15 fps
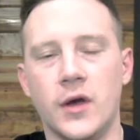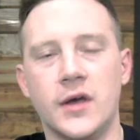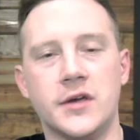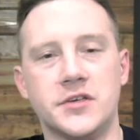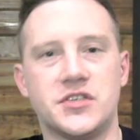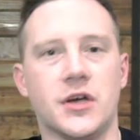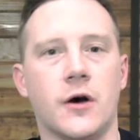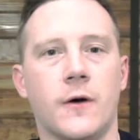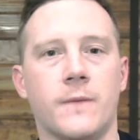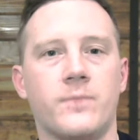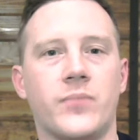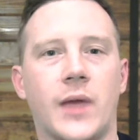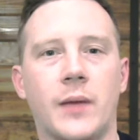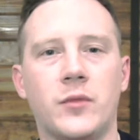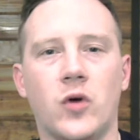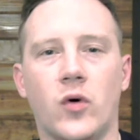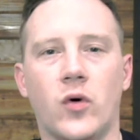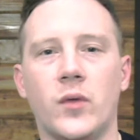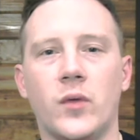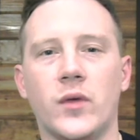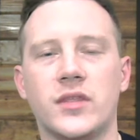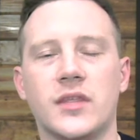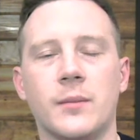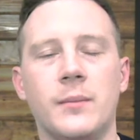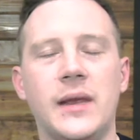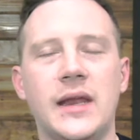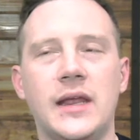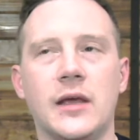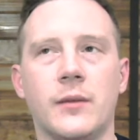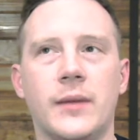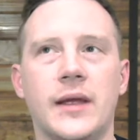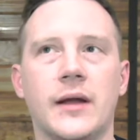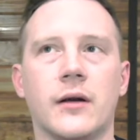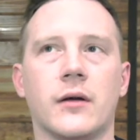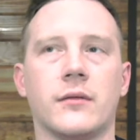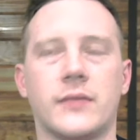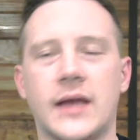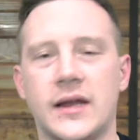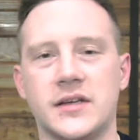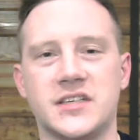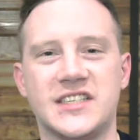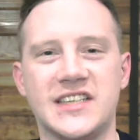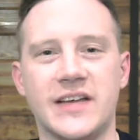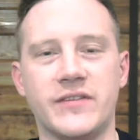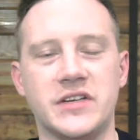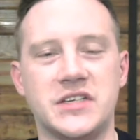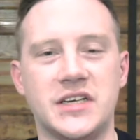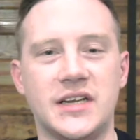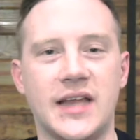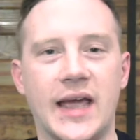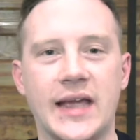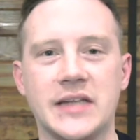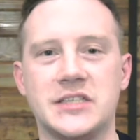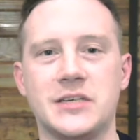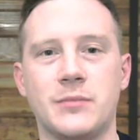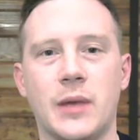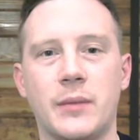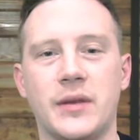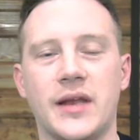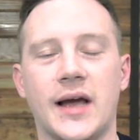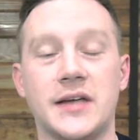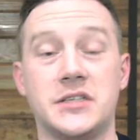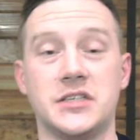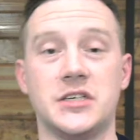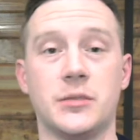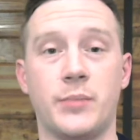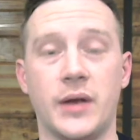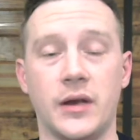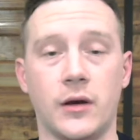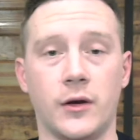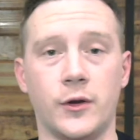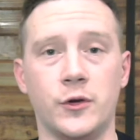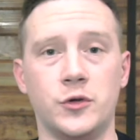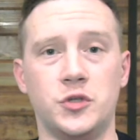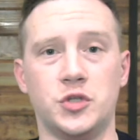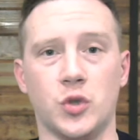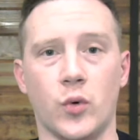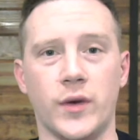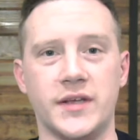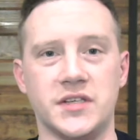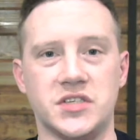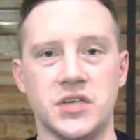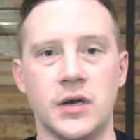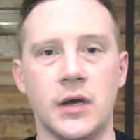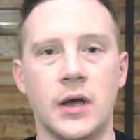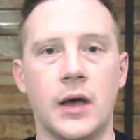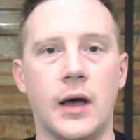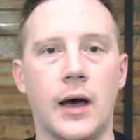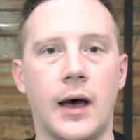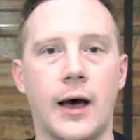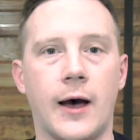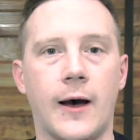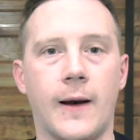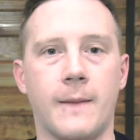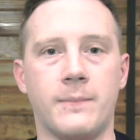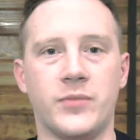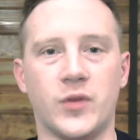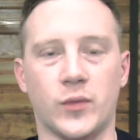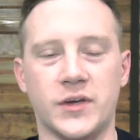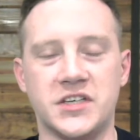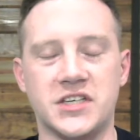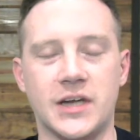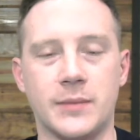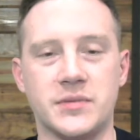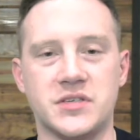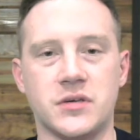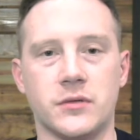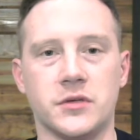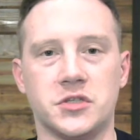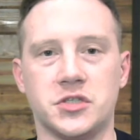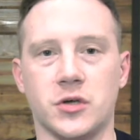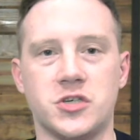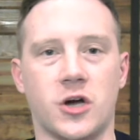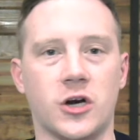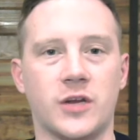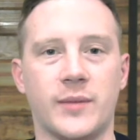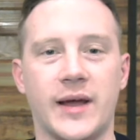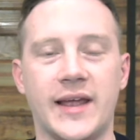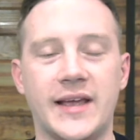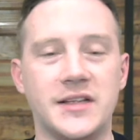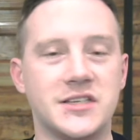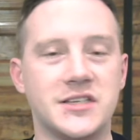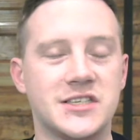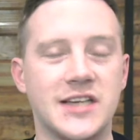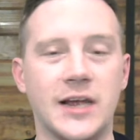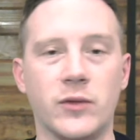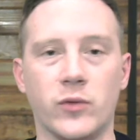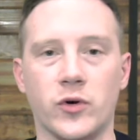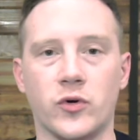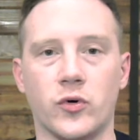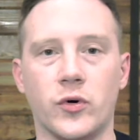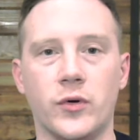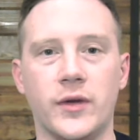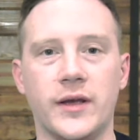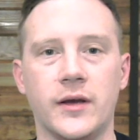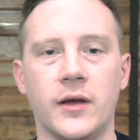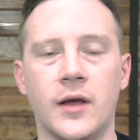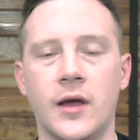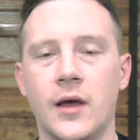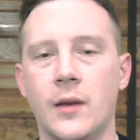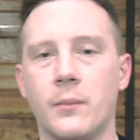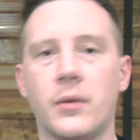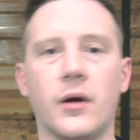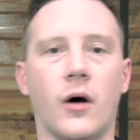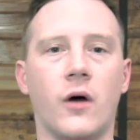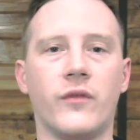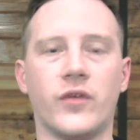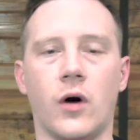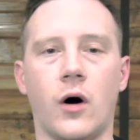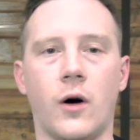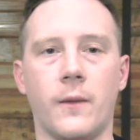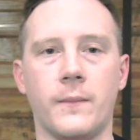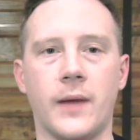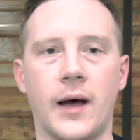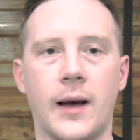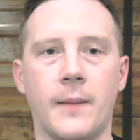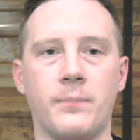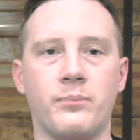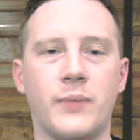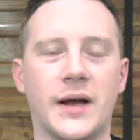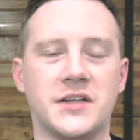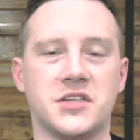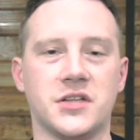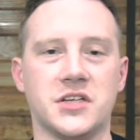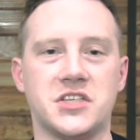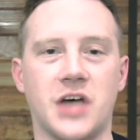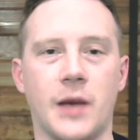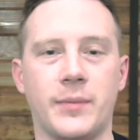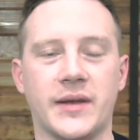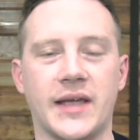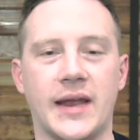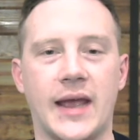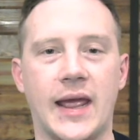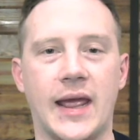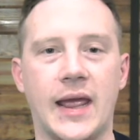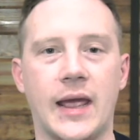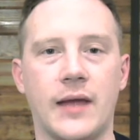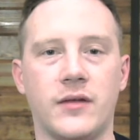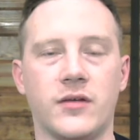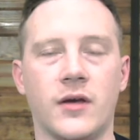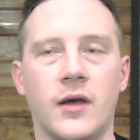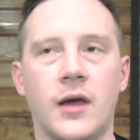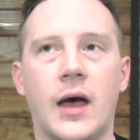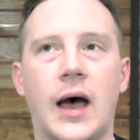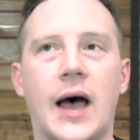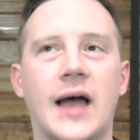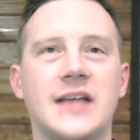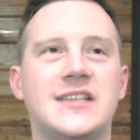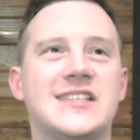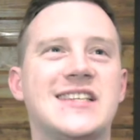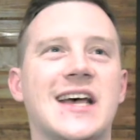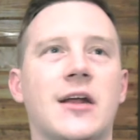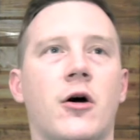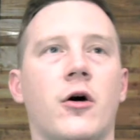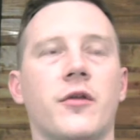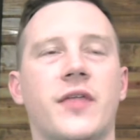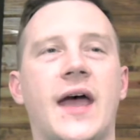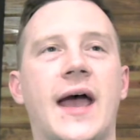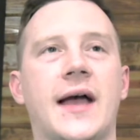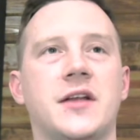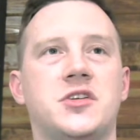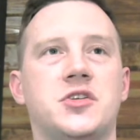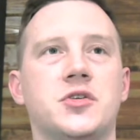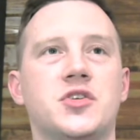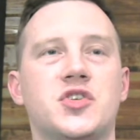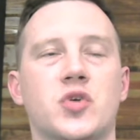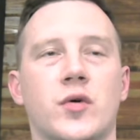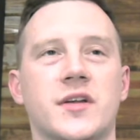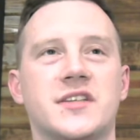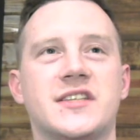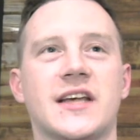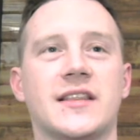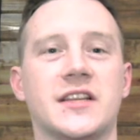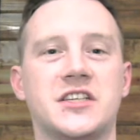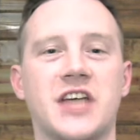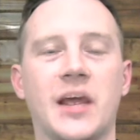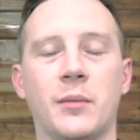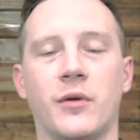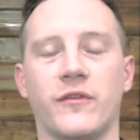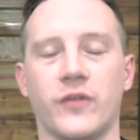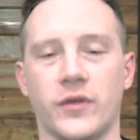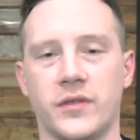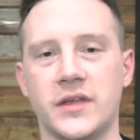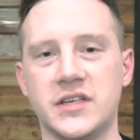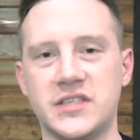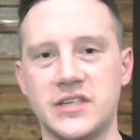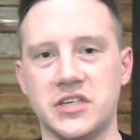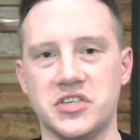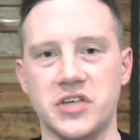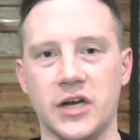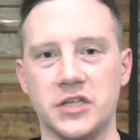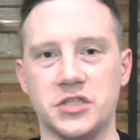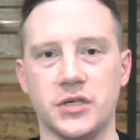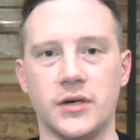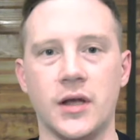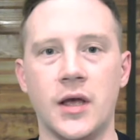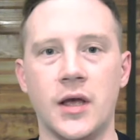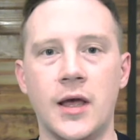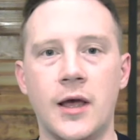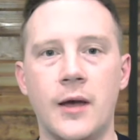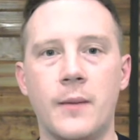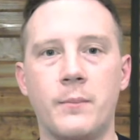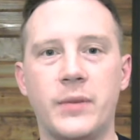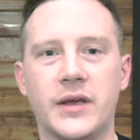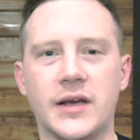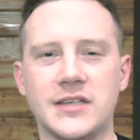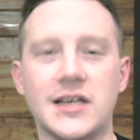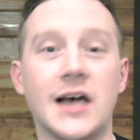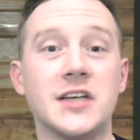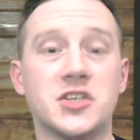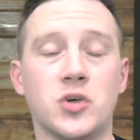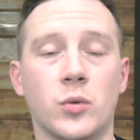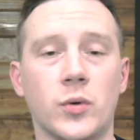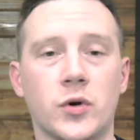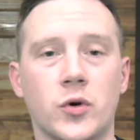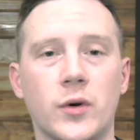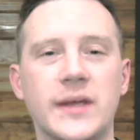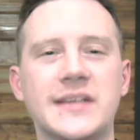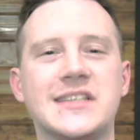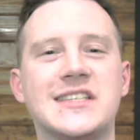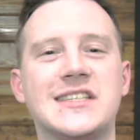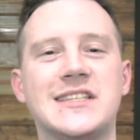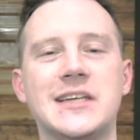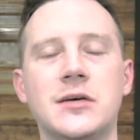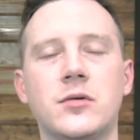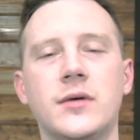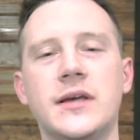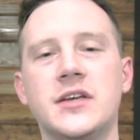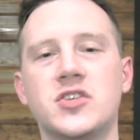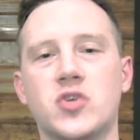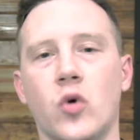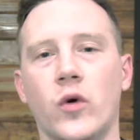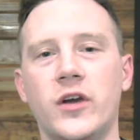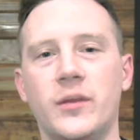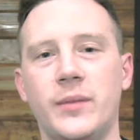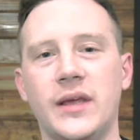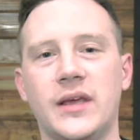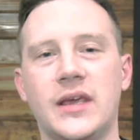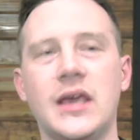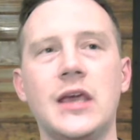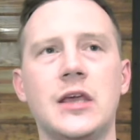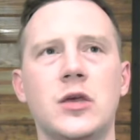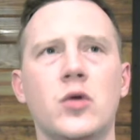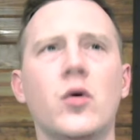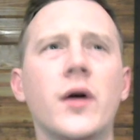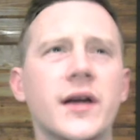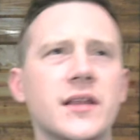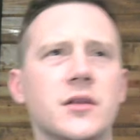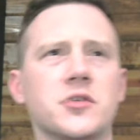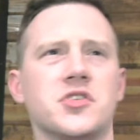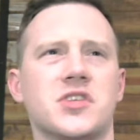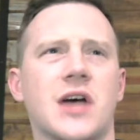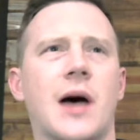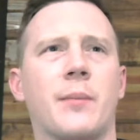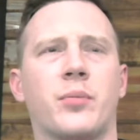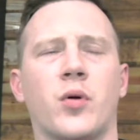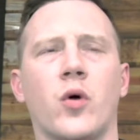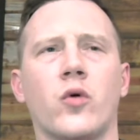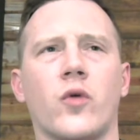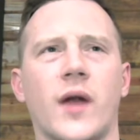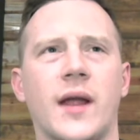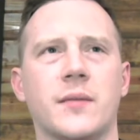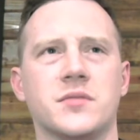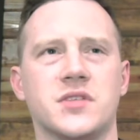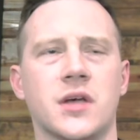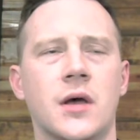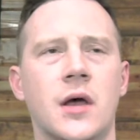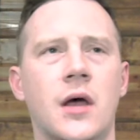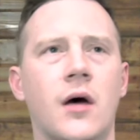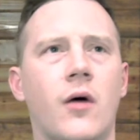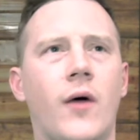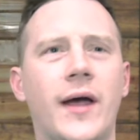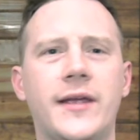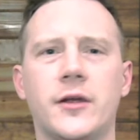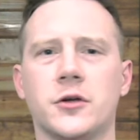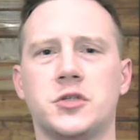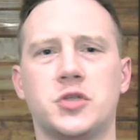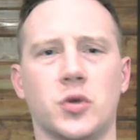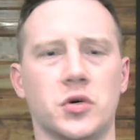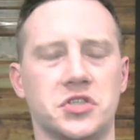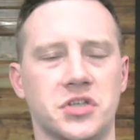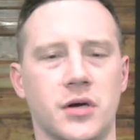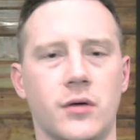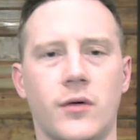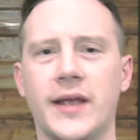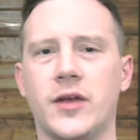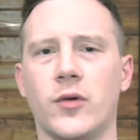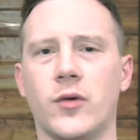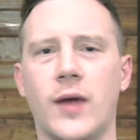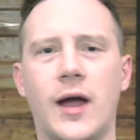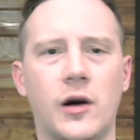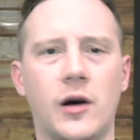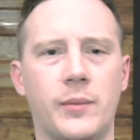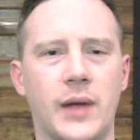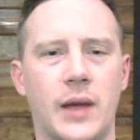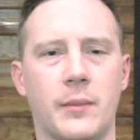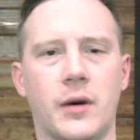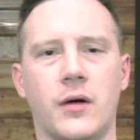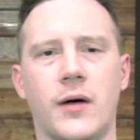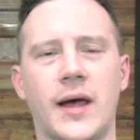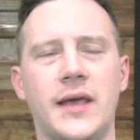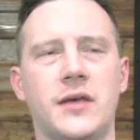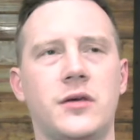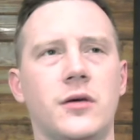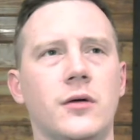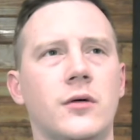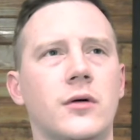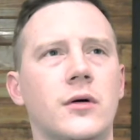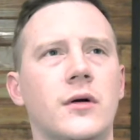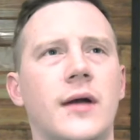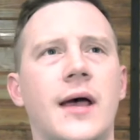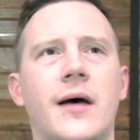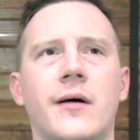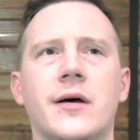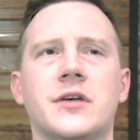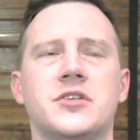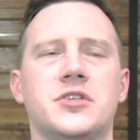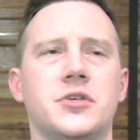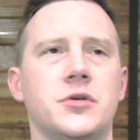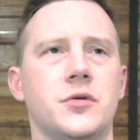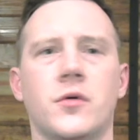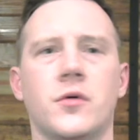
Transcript: So I'm going with the medium here. That is 17 to 18, maybe 19, depending on who joins. The recent episode of the show talked about in-state recruiting. But overall, back to the topic at hand, I said all that to sort of set the table for this discussion, because high school recruiting still is going to be key. You look at those top programs like your Georgia, like your Alabama, like your LSU,